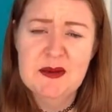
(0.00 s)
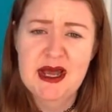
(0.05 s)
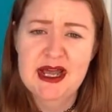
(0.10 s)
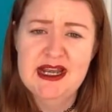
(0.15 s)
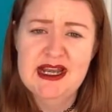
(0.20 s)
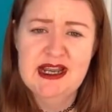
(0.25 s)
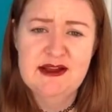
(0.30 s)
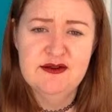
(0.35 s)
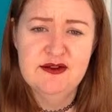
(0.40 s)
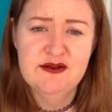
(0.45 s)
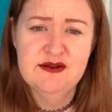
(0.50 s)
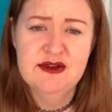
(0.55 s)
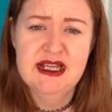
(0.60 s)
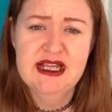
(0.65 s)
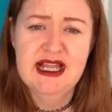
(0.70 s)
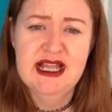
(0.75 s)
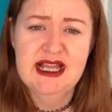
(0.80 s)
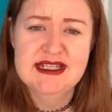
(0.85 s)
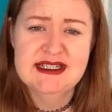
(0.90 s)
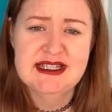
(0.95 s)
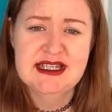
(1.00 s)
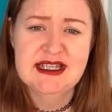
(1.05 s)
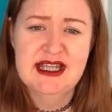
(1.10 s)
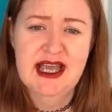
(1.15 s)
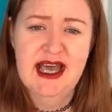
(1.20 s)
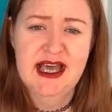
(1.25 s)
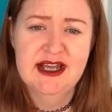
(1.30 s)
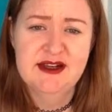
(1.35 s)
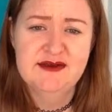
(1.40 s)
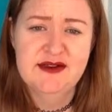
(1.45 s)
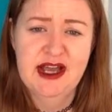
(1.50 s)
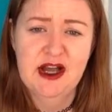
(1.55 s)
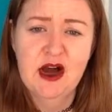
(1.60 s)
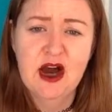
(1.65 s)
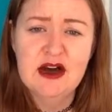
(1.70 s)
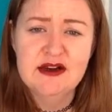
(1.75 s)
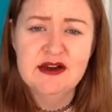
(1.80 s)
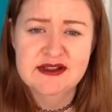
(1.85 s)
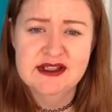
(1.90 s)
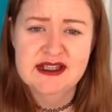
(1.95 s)
but I'd never realised that they had Van
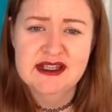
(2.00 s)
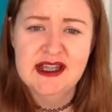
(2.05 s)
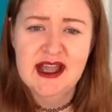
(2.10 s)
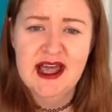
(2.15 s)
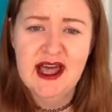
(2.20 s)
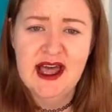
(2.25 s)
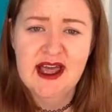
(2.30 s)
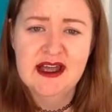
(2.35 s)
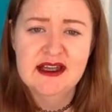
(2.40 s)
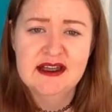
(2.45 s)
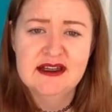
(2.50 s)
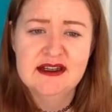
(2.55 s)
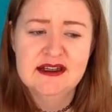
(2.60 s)
Gogh in there.